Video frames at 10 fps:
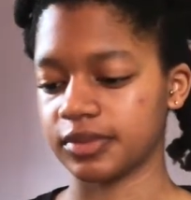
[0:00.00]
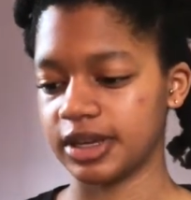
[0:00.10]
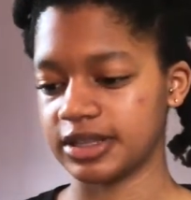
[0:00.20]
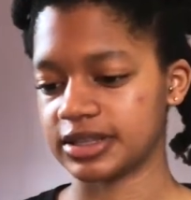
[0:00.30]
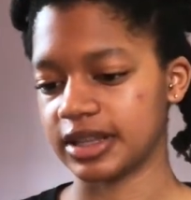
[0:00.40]

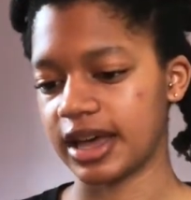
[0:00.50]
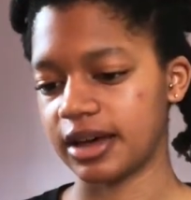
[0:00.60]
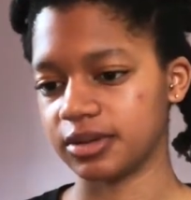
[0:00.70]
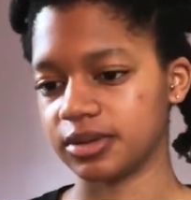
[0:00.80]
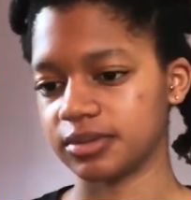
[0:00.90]
It's
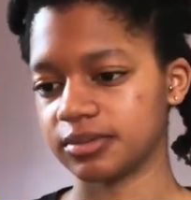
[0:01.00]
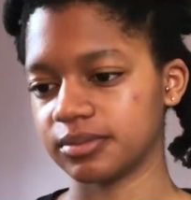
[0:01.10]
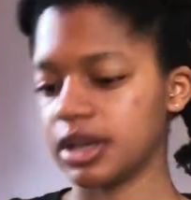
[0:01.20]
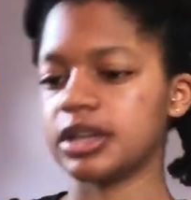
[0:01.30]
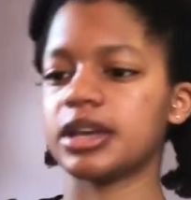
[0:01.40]
loud.
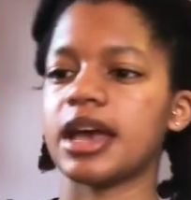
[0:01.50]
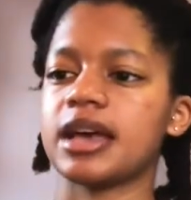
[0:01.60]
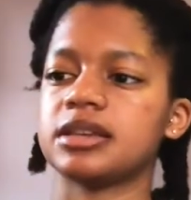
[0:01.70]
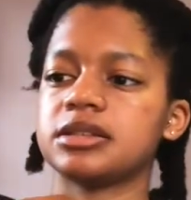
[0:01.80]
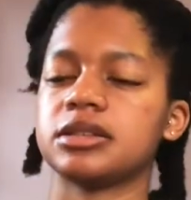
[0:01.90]
And it
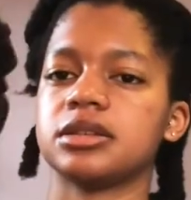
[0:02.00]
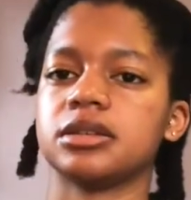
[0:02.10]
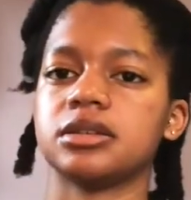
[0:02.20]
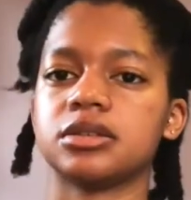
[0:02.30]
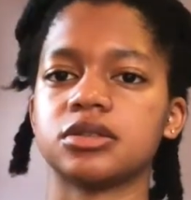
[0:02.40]
has
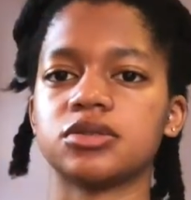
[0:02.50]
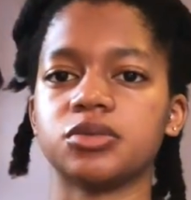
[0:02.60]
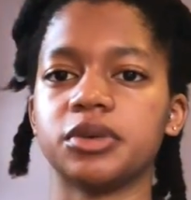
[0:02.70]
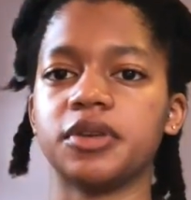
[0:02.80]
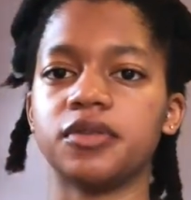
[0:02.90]
the
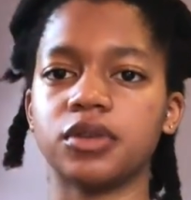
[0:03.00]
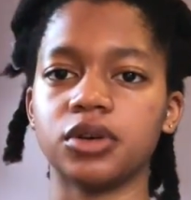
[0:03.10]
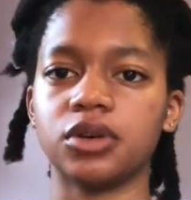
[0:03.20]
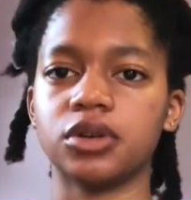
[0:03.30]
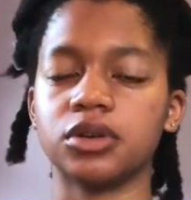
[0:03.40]

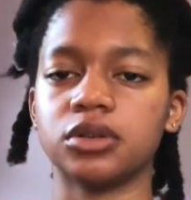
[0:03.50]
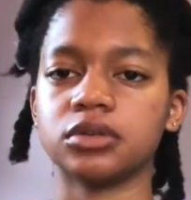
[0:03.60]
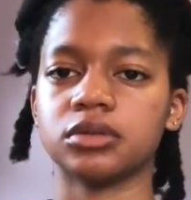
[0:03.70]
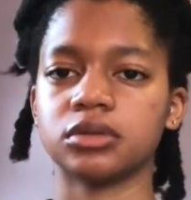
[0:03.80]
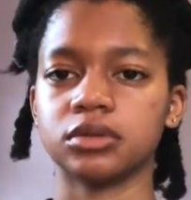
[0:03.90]
swivel
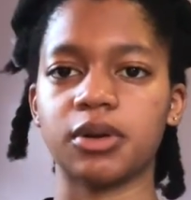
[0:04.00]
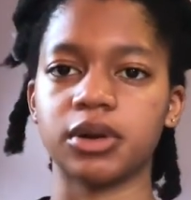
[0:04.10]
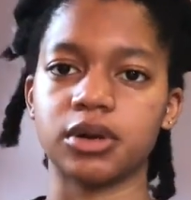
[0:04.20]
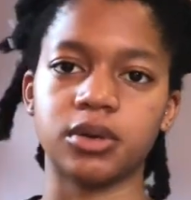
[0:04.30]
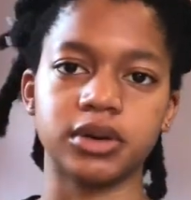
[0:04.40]

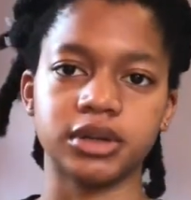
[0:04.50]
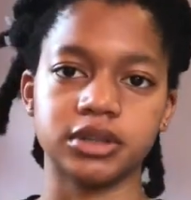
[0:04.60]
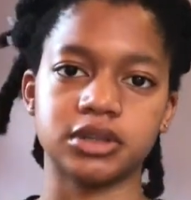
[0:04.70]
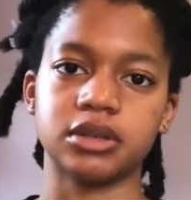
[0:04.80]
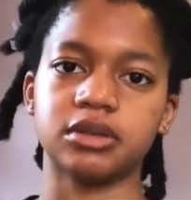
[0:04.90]
power cord,
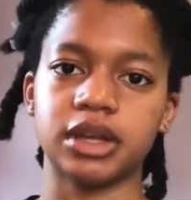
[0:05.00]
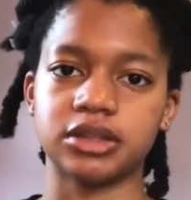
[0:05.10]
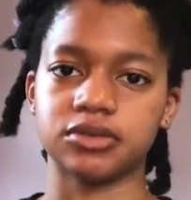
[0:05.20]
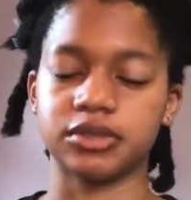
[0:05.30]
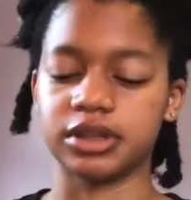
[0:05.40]
so
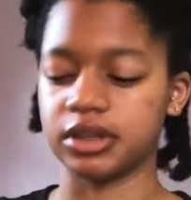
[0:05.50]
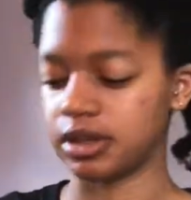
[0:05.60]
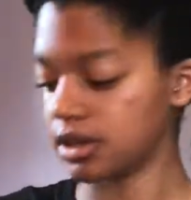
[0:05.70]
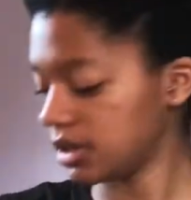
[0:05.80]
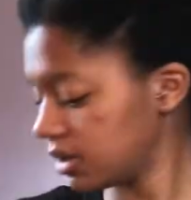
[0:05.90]
that's really
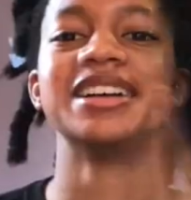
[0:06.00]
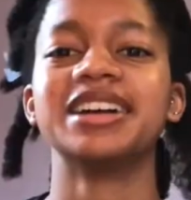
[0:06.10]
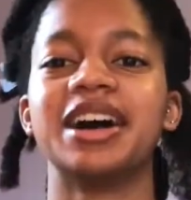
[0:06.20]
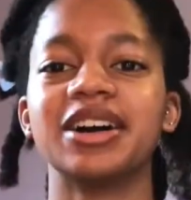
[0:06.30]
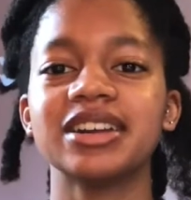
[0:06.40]
good.
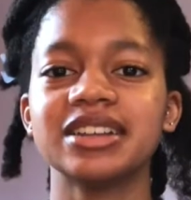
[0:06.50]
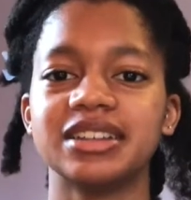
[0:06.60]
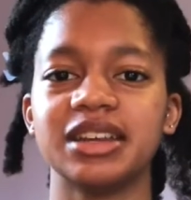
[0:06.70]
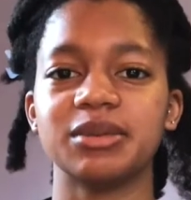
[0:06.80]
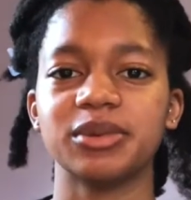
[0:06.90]
I'm gonna
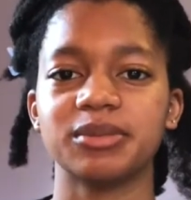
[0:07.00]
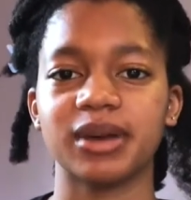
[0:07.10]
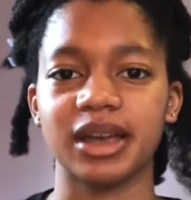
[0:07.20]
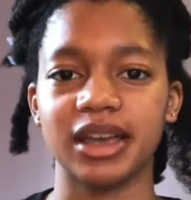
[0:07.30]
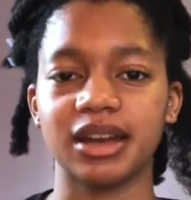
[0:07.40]
dampen
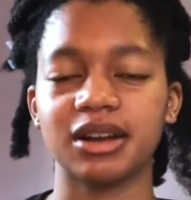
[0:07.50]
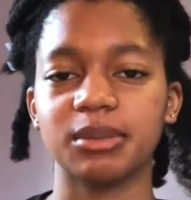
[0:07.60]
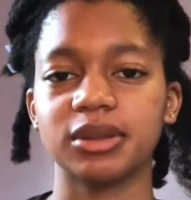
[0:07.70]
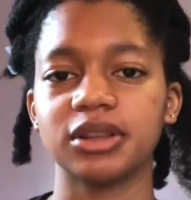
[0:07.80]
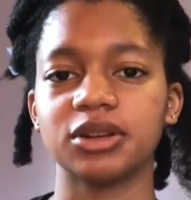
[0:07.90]
my hair
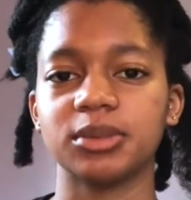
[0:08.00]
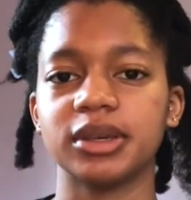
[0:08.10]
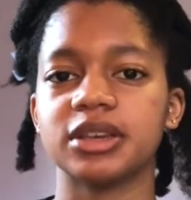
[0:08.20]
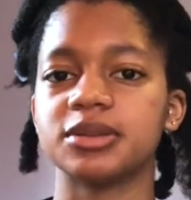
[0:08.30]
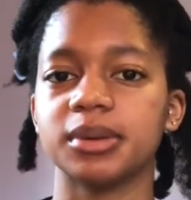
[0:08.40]
up a little
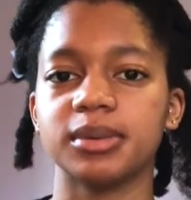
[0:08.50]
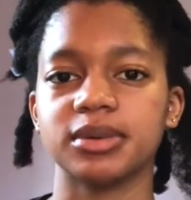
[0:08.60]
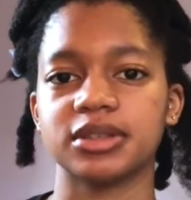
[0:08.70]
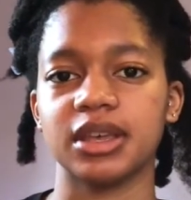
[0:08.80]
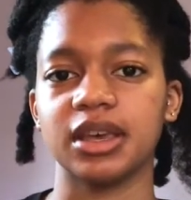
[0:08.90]
because people
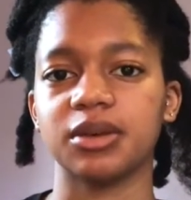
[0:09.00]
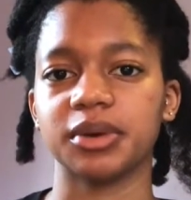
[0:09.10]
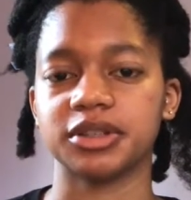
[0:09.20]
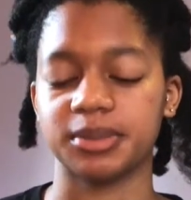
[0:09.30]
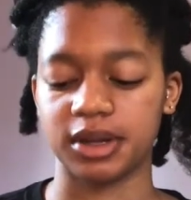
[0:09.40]
say it
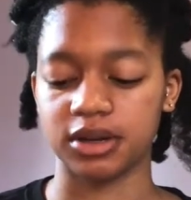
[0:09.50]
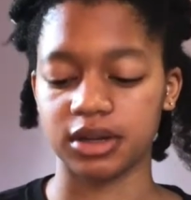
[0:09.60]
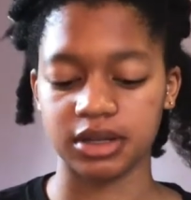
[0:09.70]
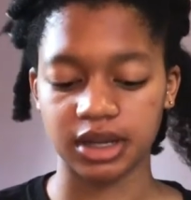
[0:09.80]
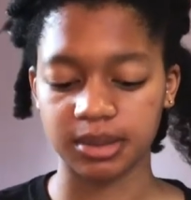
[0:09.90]
works better
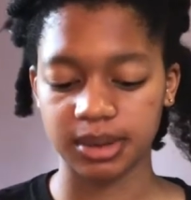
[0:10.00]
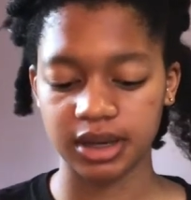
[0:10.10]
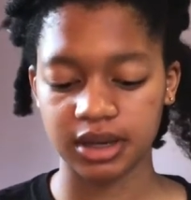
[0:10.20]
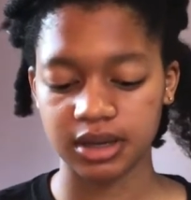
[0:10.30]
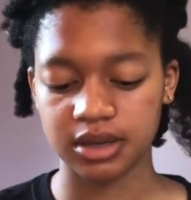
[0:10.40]
on damp hair.